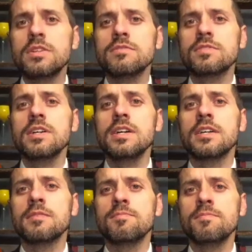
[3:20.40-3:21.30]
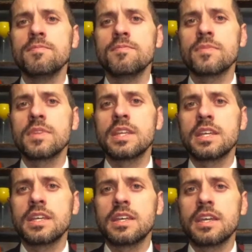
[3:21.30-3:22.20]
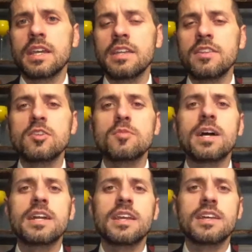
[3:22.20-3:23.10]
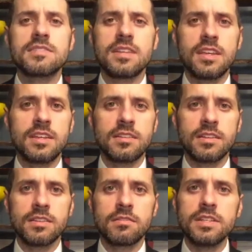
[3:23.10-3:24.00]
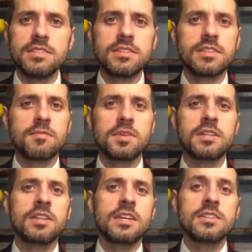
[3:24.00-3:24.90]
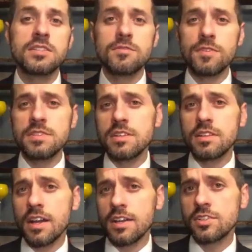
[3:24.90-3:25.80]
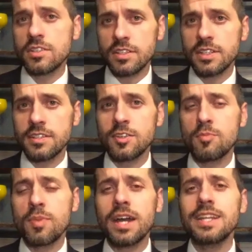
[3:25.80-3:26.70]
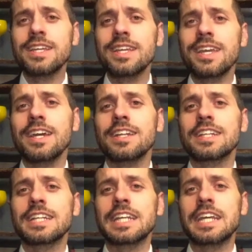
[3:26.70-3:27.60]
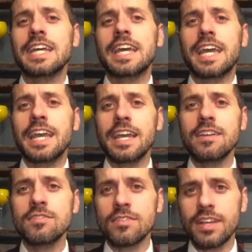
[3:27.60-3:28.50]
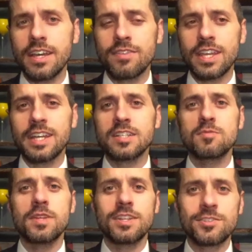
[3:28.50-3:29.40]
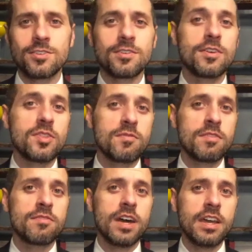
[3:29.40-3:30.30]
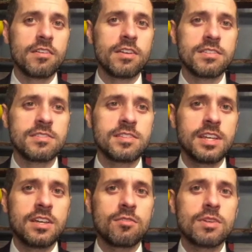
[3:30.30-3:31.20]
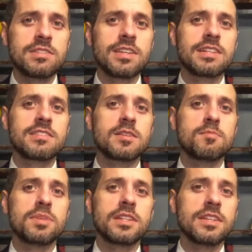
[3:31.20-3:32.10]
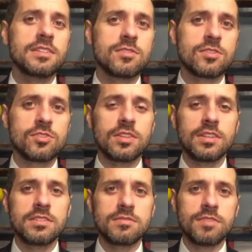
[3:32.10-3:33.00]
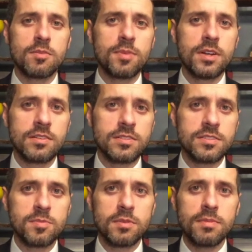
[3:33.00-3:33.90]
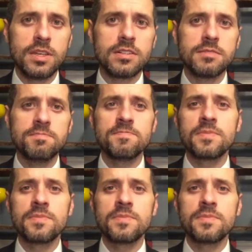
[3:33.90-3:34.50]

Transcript: window of time. And then your body has to handle it. And the reason, I mean, just physiologically, your body can't handle having exponential growth of a virus once it gets to billions or trillions of viral particles per mil